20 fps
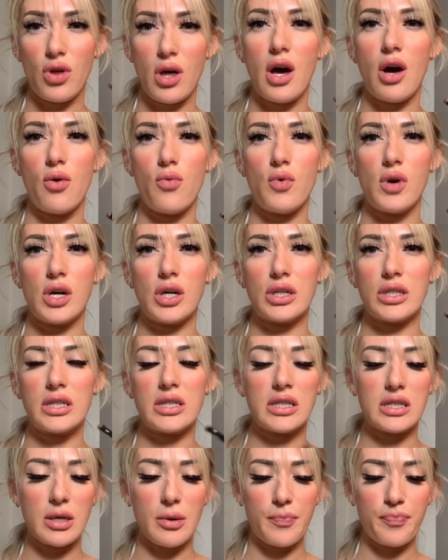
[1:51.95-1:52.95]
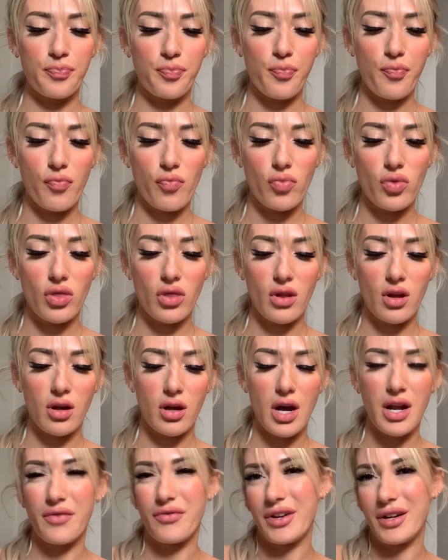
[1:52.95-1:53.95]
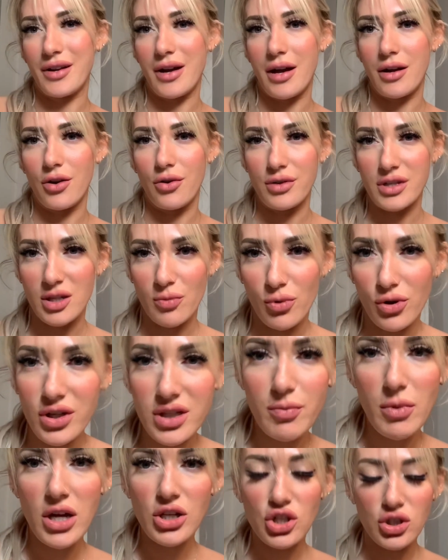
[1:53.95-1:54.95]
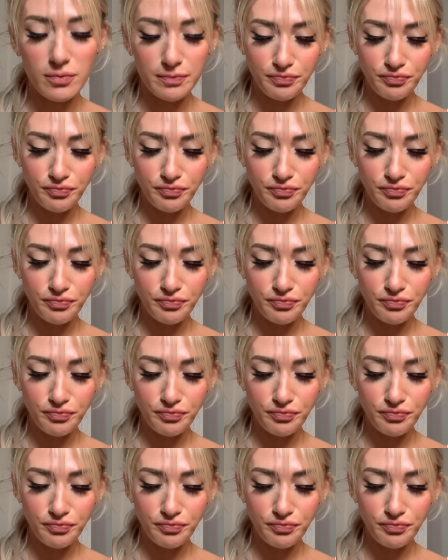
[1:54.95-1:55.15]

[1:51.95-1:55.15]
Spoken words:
out where it's kind of like not noticeable as much.